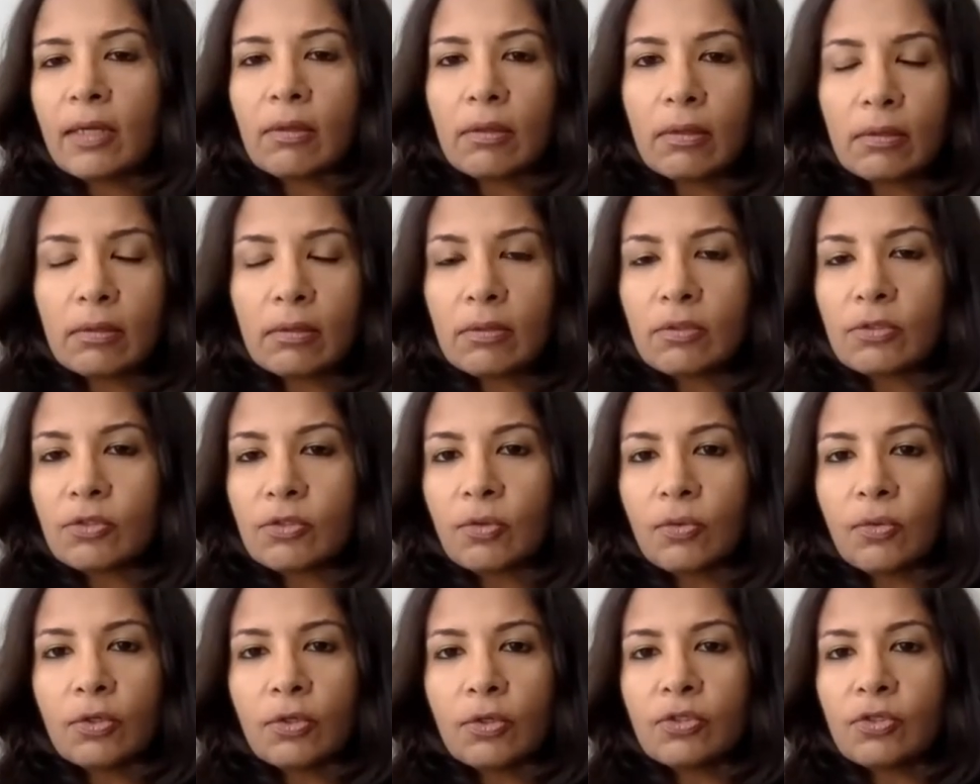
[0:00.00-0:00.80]
Or,
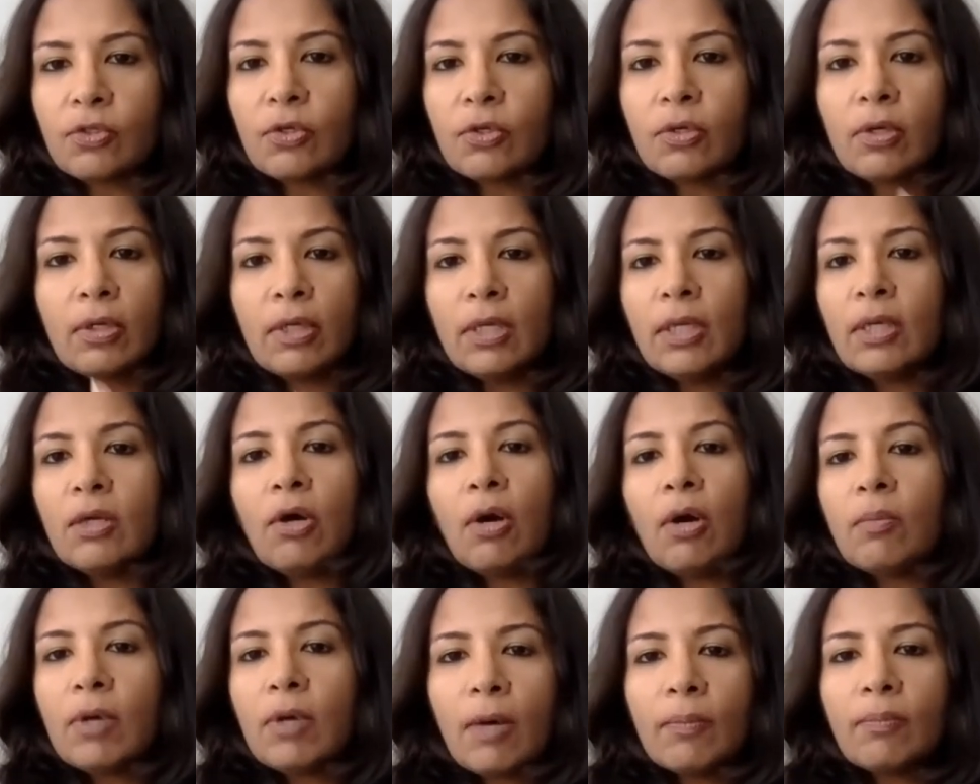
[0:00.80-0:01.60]
so if you're an
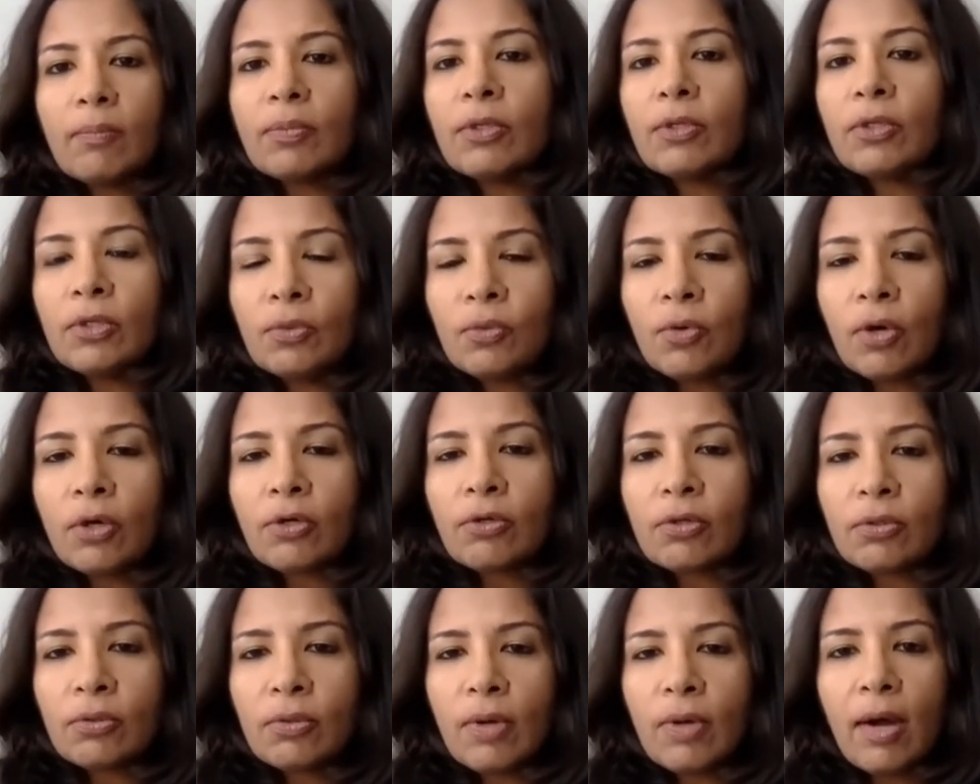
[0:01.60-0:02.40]
e-com company, you want
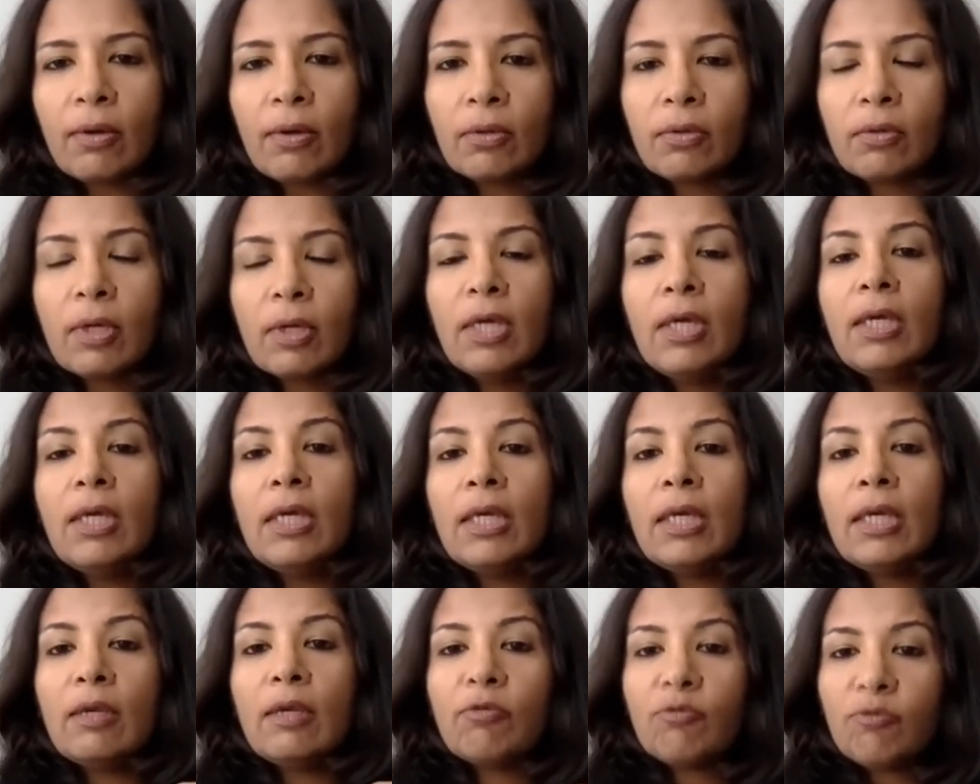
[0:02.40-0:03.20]
to know how to
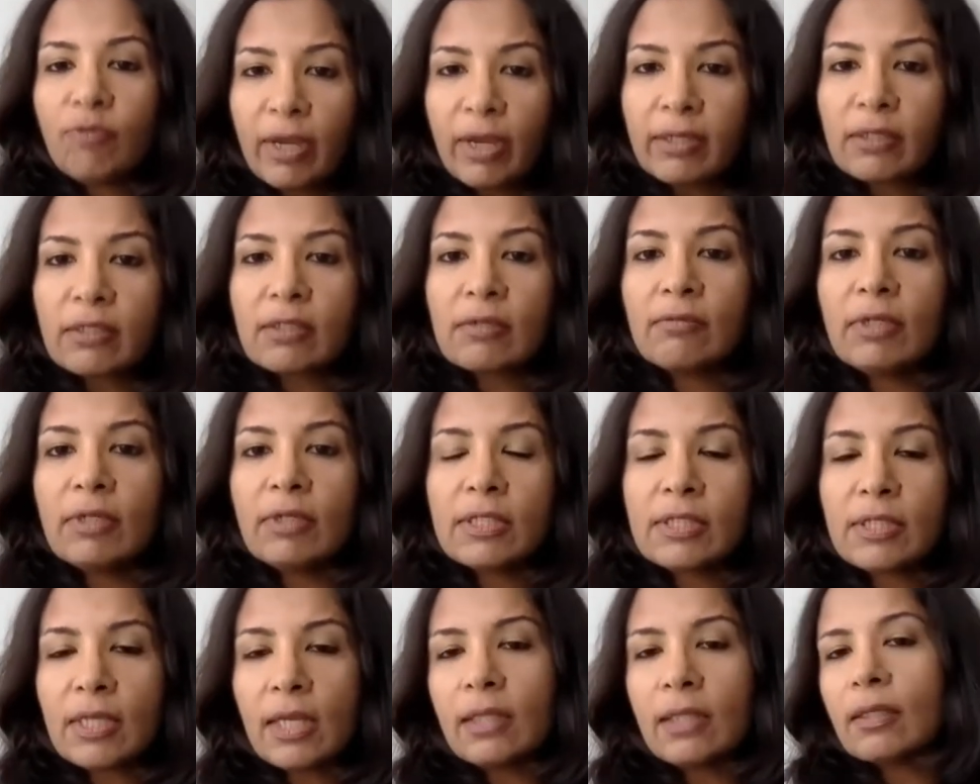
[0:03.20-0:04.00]
effectively
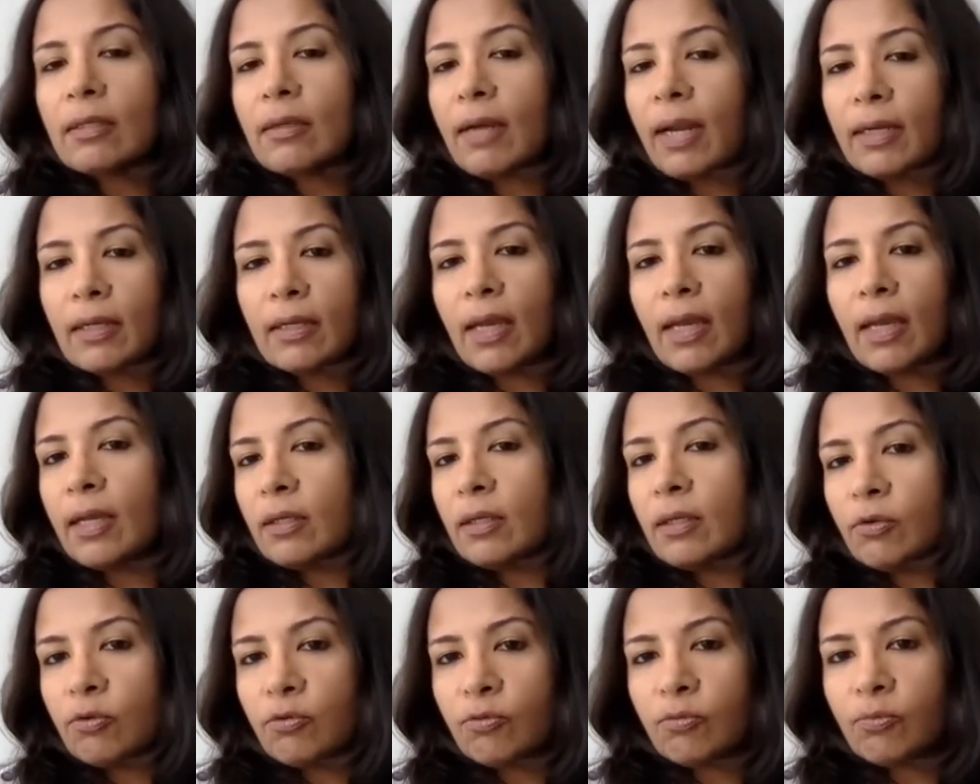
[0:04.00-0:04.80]
sell the right
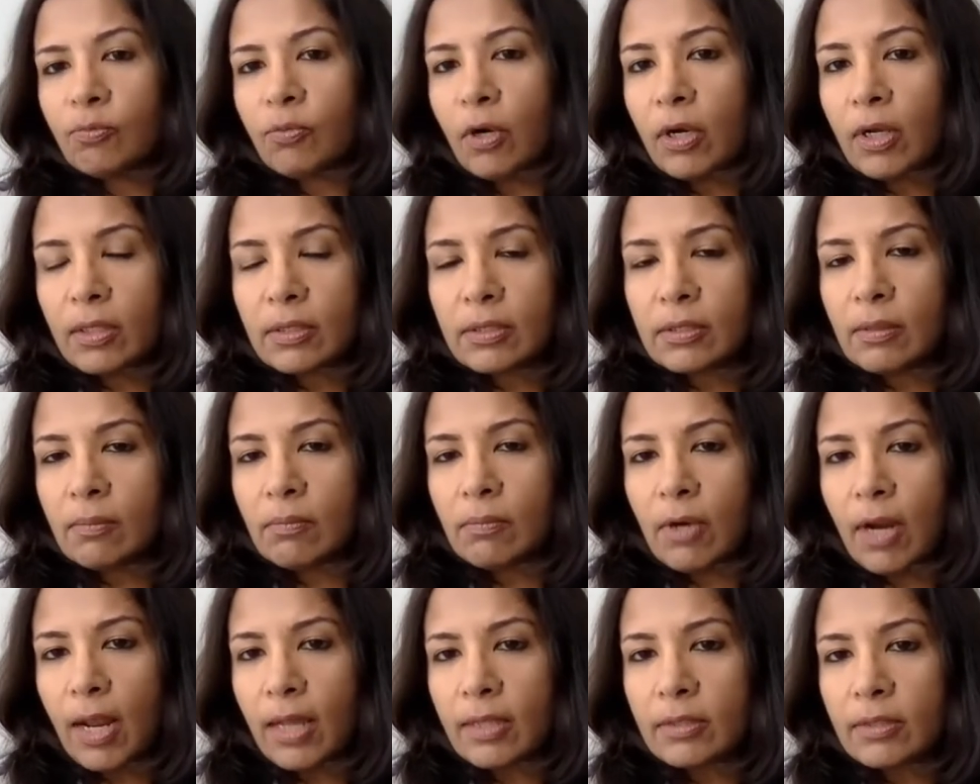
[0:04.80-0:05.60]
kind of products and
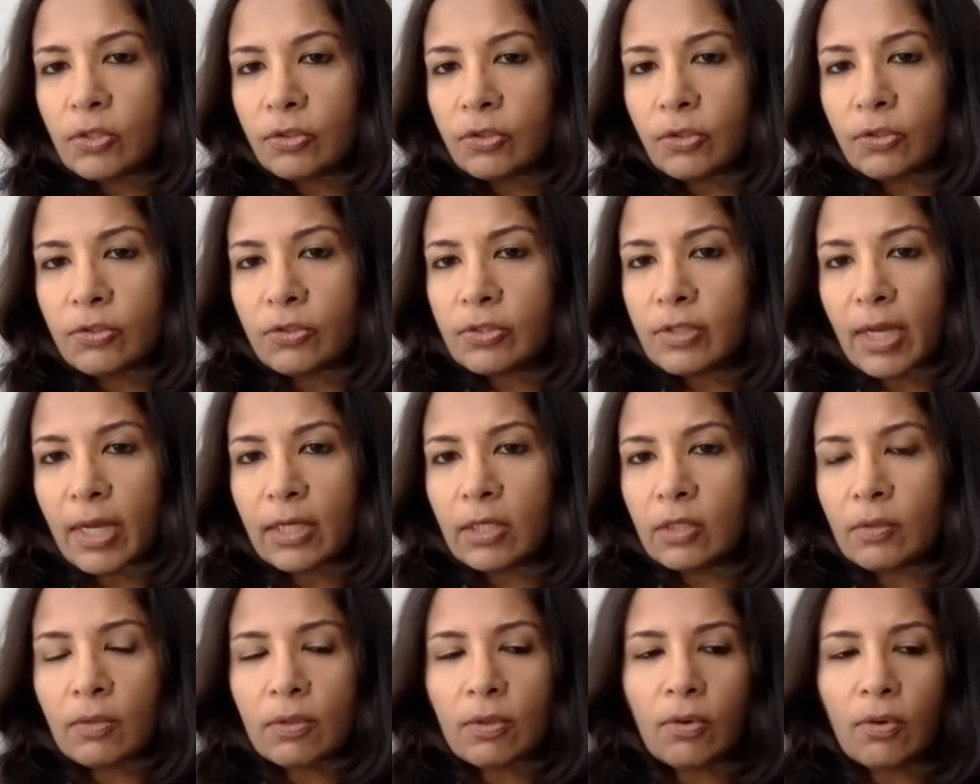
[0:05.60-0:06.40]
brands on your site
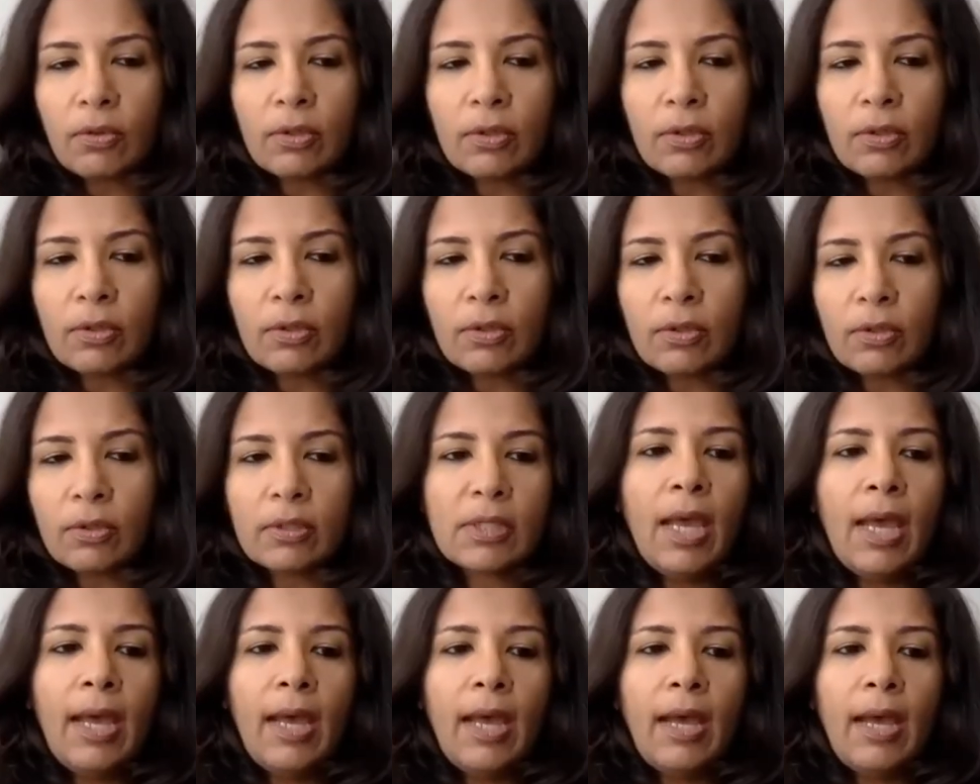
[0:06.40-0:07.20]
to an
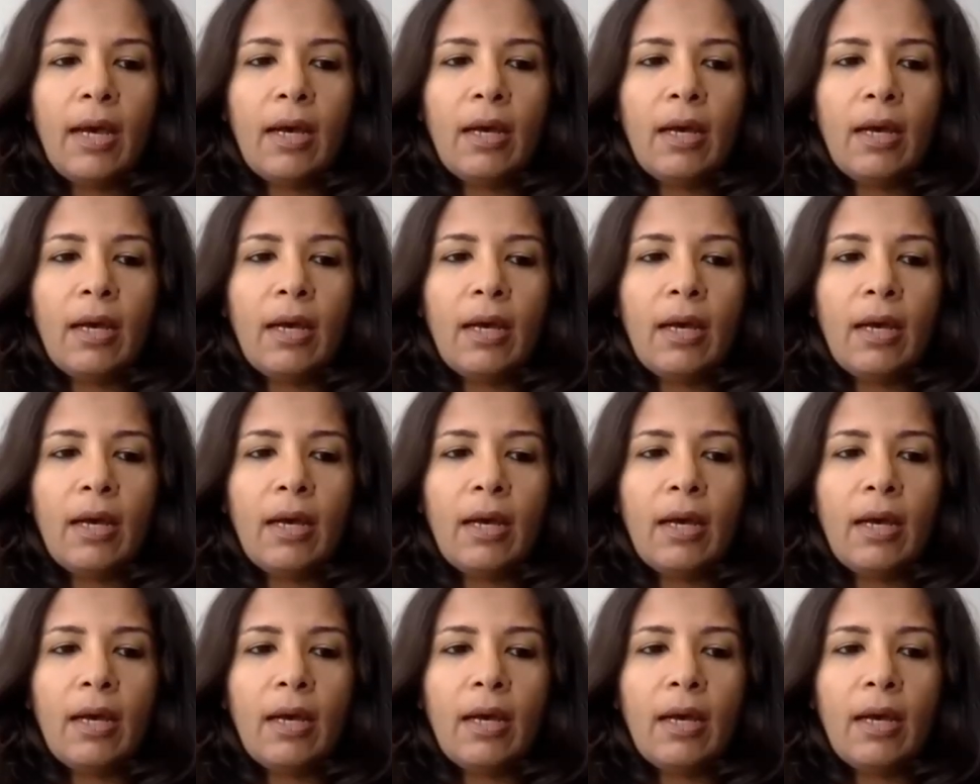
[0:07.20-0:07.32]
audience.